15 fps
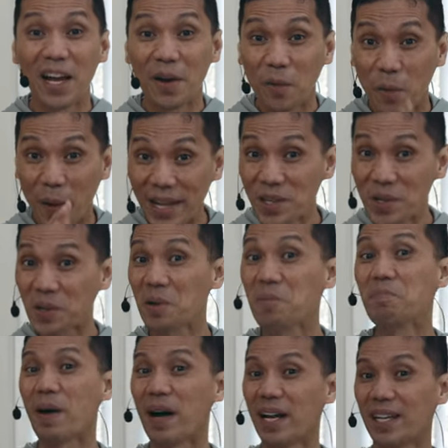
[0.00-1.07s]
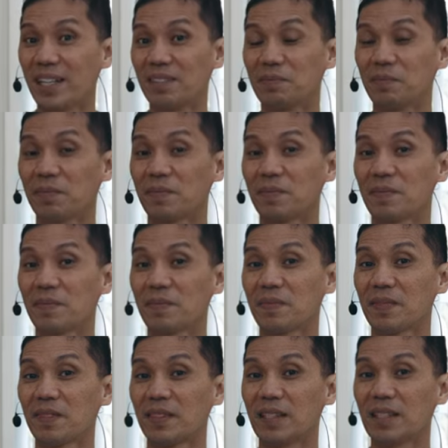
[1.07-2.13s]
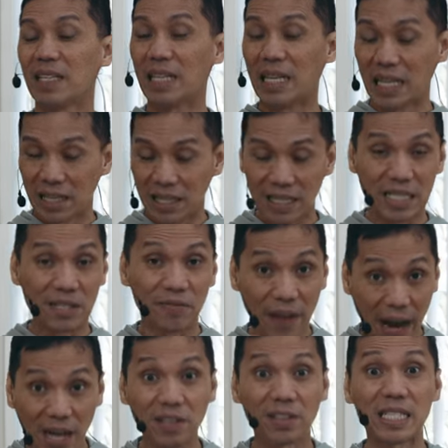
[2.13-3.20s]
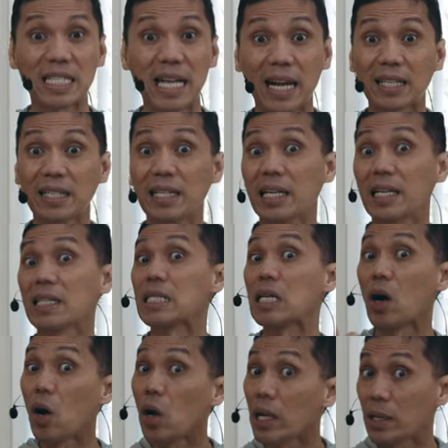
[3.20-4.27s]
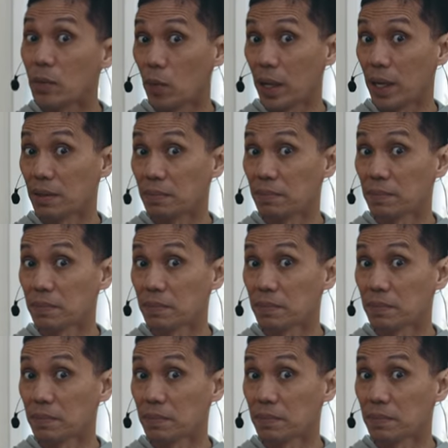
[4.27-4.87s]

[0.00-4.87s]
When you combine these various techniques all in one,